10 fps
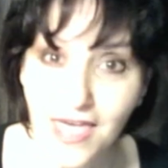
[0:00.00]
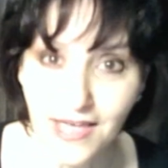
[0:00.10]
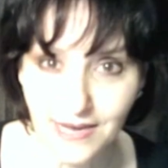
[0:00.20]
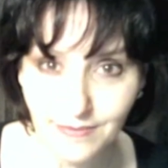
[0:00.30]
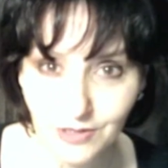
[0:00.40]

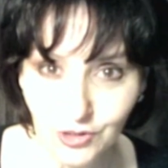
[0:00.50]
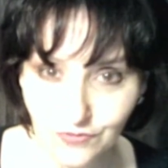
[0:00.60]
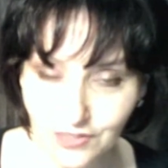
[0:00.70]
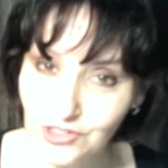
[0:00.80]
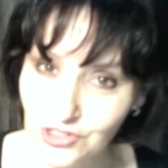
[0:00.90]
come on
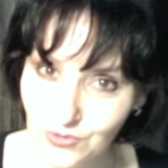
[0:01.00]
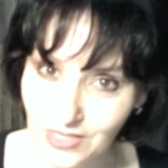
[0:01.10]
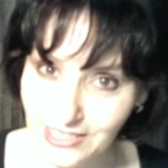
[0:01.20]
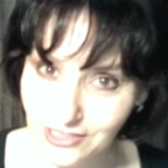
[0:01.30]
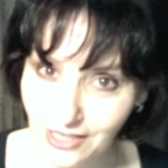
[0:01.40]
over to
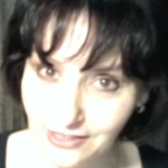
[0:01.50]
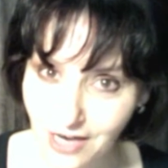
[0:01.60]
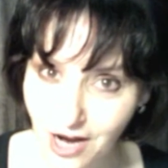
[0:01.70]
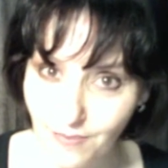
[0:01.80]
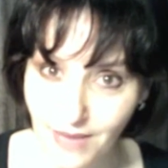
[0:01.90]

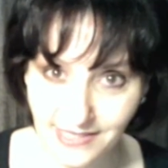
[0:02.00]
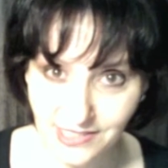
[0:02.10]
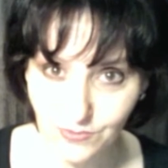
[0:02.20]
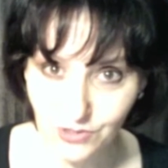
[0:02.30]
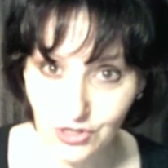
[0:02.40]
joëlette.com and
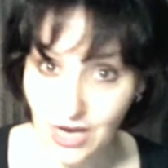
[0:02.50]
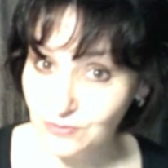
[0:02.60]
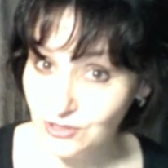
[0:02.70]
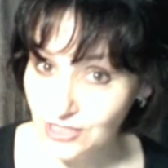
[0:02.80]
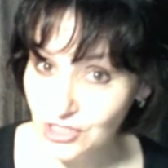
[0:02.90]

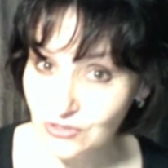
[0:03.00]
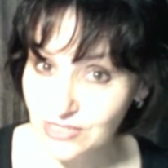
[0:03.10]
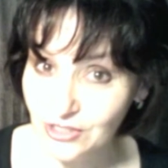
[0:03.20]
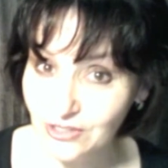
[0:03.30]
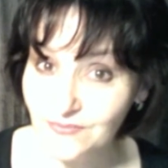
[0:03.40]
subscribe to the
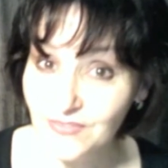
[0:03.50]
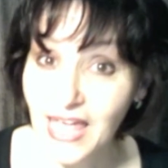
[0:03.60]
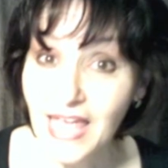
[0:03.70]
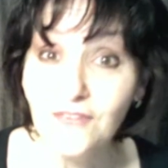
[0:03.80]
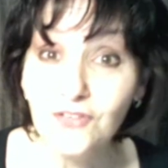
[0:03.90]
newsletter.
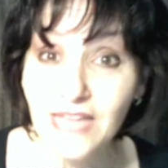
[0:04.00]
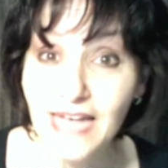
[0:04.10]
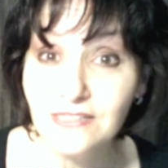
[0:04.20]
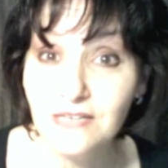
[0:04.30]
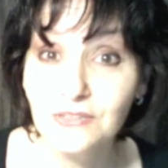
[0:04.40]
If you'd
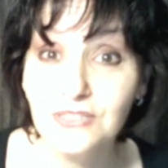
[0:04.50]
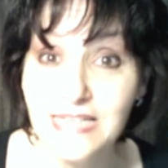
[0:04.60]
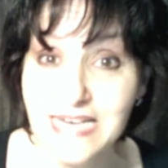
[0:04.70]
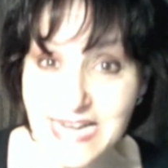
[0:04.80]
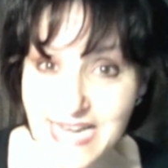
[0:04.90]
like to go to
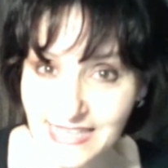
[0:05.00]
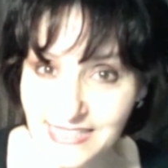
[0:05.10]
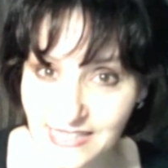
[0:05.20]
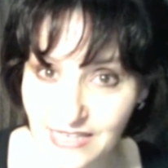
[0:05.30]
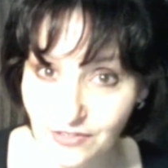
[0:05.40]
the
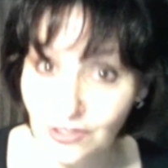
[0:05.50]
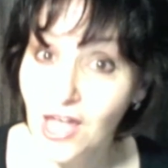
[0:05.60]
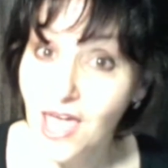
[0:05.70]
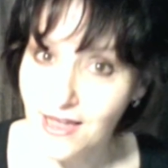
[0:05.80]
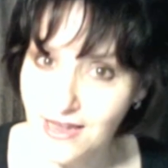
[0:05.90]
next level,
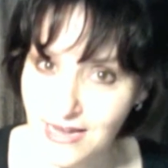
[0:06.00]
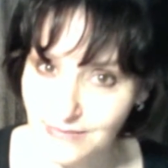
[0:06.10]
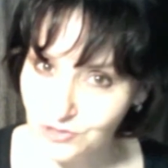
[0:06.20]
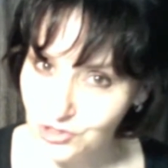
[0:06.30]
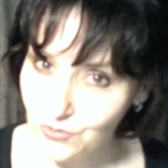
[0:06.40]

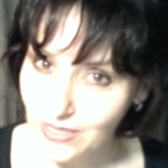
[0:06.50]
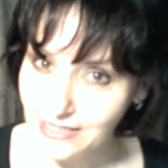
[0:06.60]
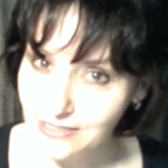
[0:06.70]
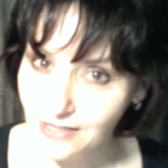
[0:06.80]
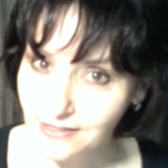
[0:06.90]
come to
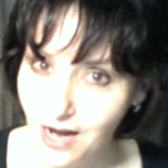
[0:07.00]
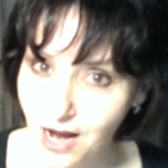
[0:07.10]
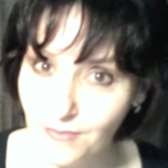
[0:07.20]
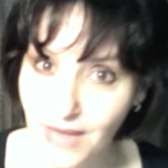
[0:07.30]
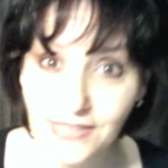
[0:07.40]

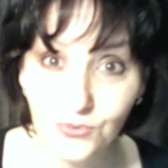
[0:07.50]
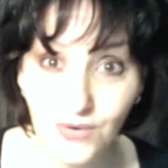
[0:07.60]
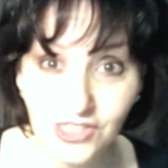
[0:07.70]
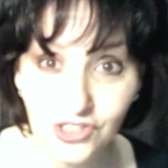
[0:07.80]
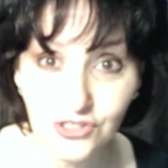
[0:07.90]
joëlette.com and
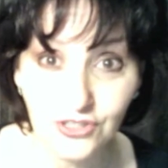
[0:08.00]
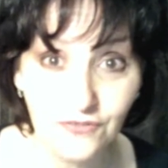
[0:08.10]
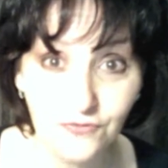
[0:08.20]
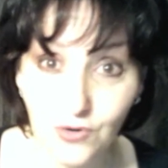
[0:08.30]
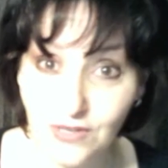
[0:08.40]
register
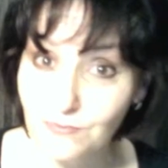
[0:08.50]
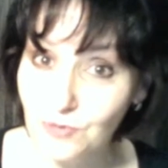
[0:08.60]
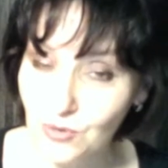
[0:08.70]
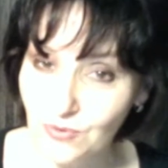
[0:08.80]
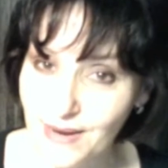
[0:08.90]
for the
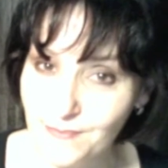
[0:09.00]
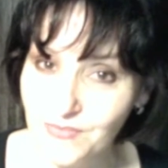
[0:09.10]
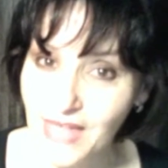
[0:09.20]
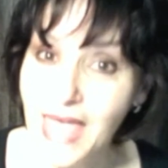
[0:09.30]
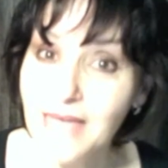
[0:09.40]
program.
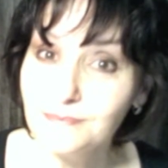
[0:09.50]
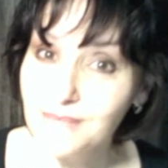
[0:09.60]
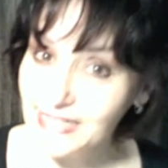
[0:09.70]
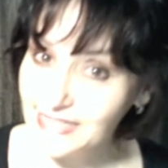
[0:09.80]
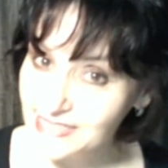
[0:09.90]

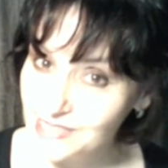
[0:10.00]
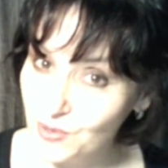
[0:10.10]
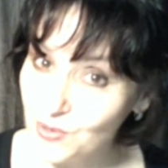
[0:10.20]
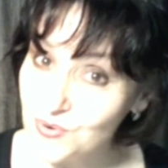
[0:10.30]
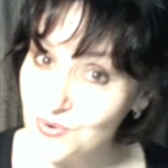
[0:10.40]
Merci
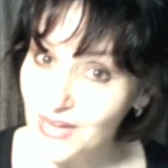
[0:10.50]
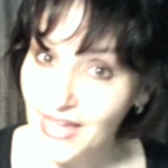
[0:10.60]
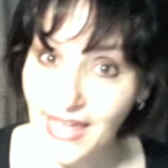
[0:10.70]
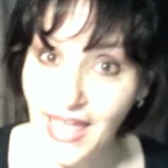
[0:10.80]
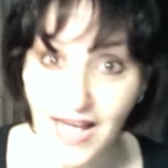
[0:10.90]
beaucoup
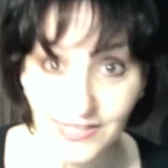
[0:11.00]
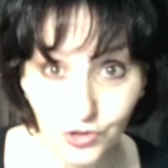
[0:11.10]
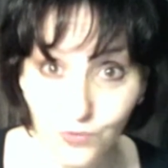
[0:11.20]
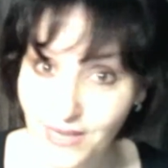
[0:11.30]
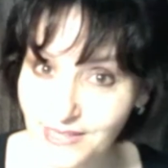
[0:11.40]
et à
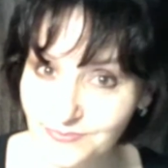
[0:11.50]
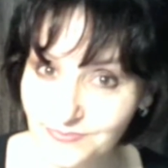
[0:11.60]
demain!